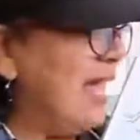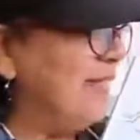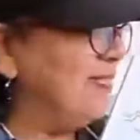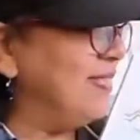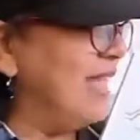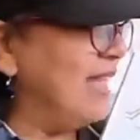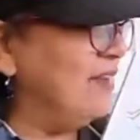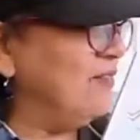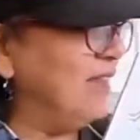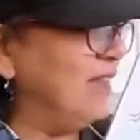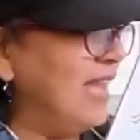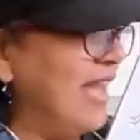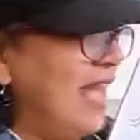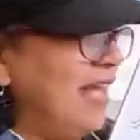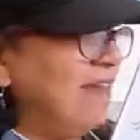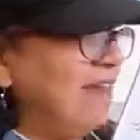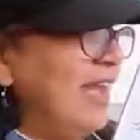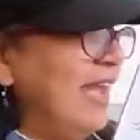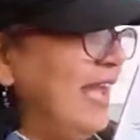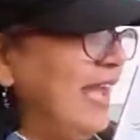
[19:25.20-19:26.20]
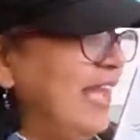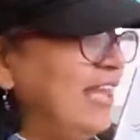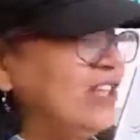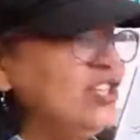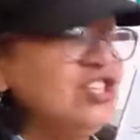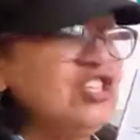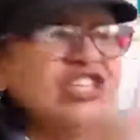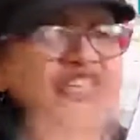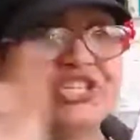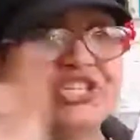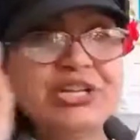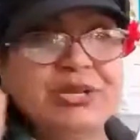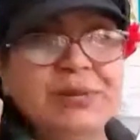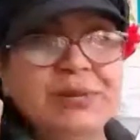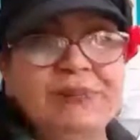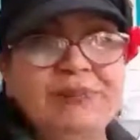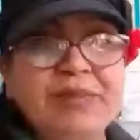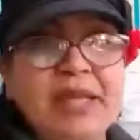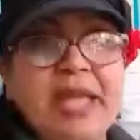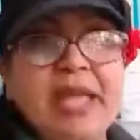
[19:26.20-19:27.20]
and then we have inch
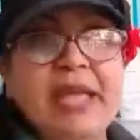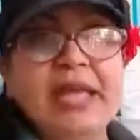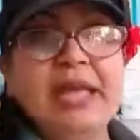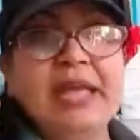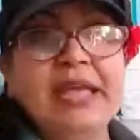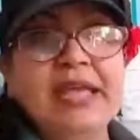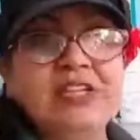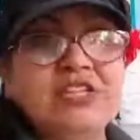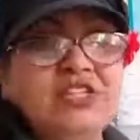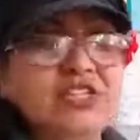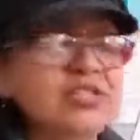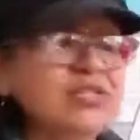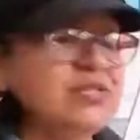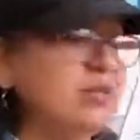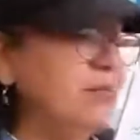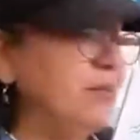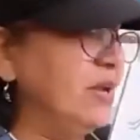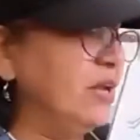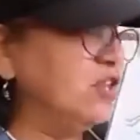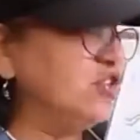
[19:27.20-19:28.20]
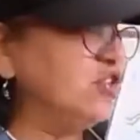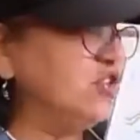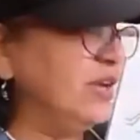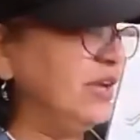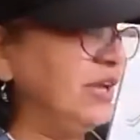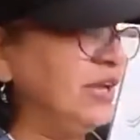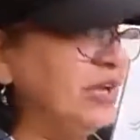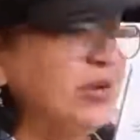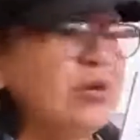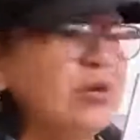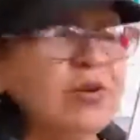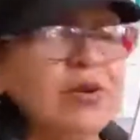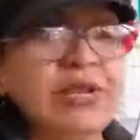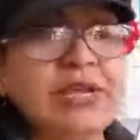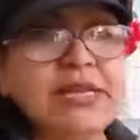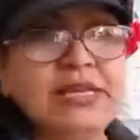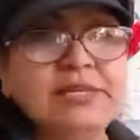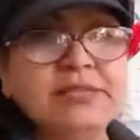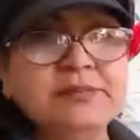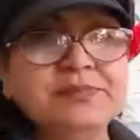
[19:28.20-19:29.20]
inch is a measuring
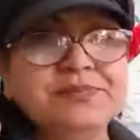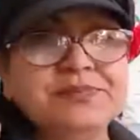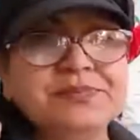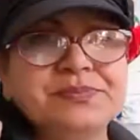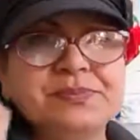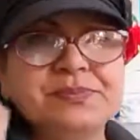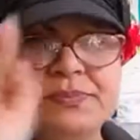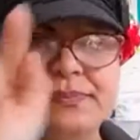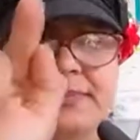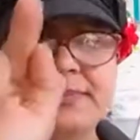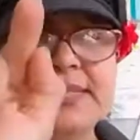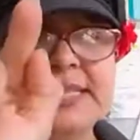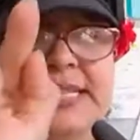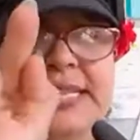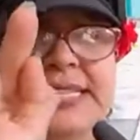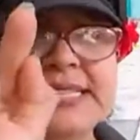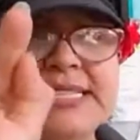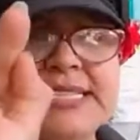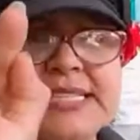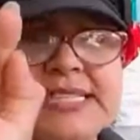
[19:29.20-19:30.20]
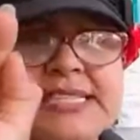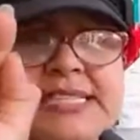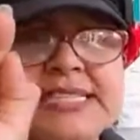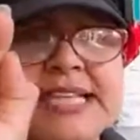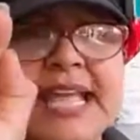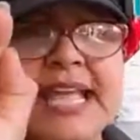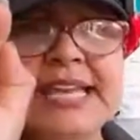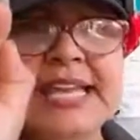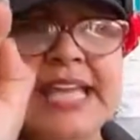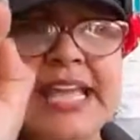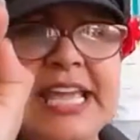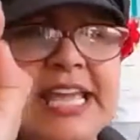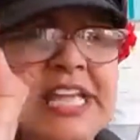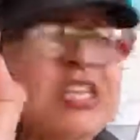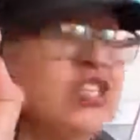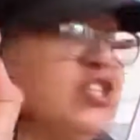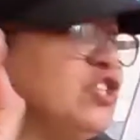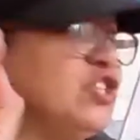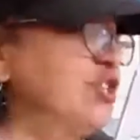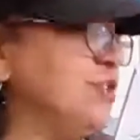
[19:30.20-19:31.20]
unit. This is an
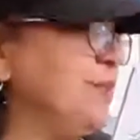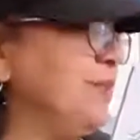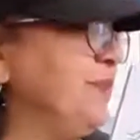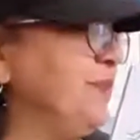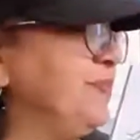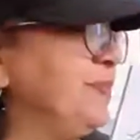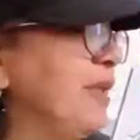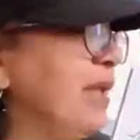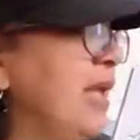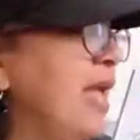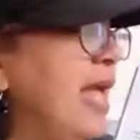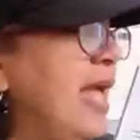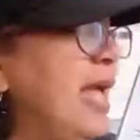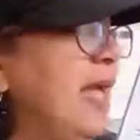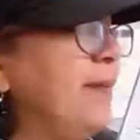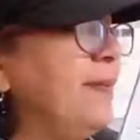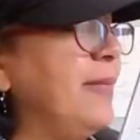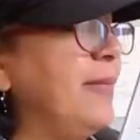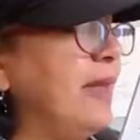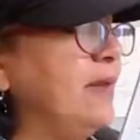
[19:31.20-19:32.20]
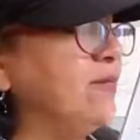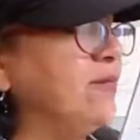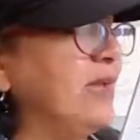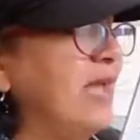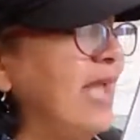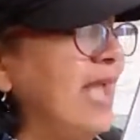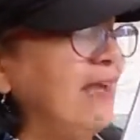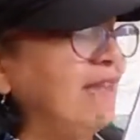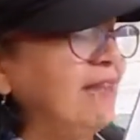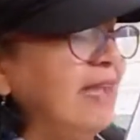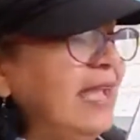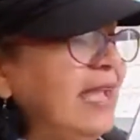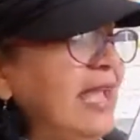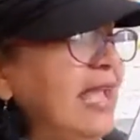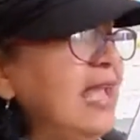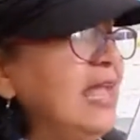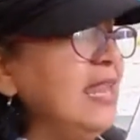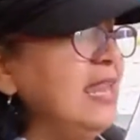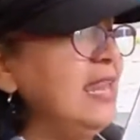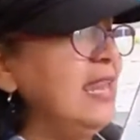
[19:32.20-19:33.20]
inch. Then we have
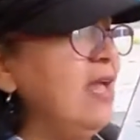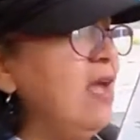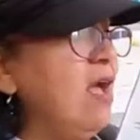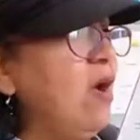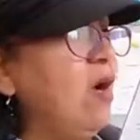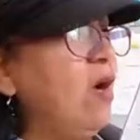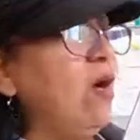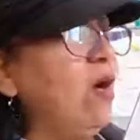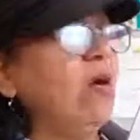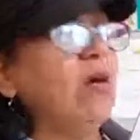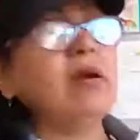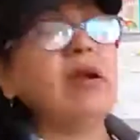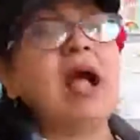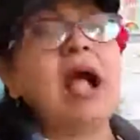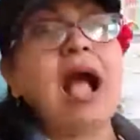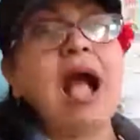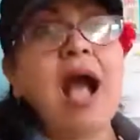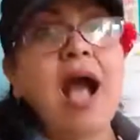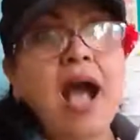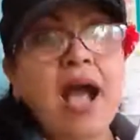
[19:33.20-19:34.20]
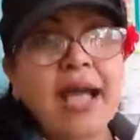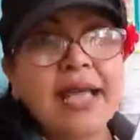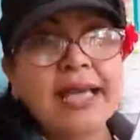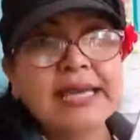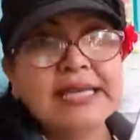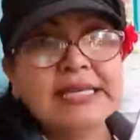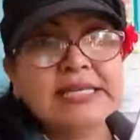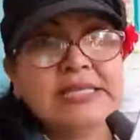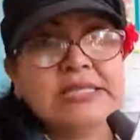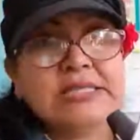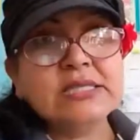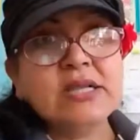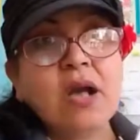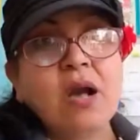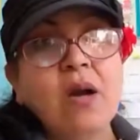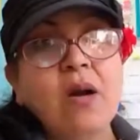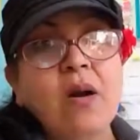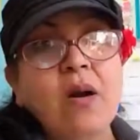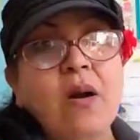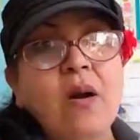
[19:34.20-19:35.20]
in or ice
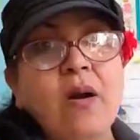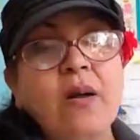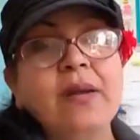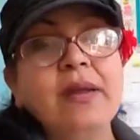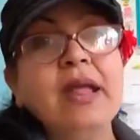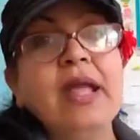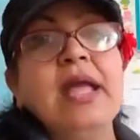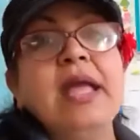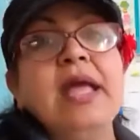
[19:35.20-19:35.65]
or